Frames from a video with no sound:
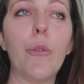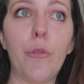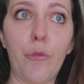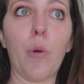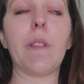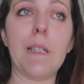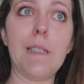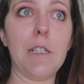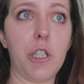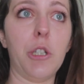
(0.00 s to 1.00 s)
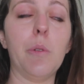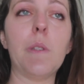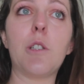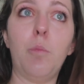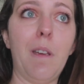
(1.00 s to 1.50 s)
for these
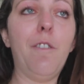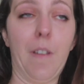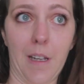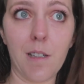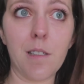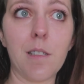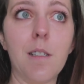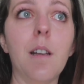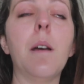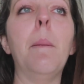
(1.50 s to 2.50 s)
issues to be fixed.